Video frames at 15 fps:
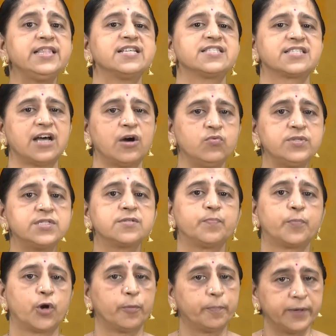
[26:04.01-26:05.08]
the sounds
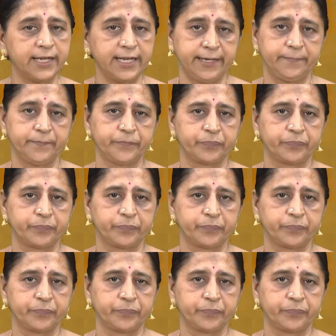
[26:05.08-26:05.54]
properly.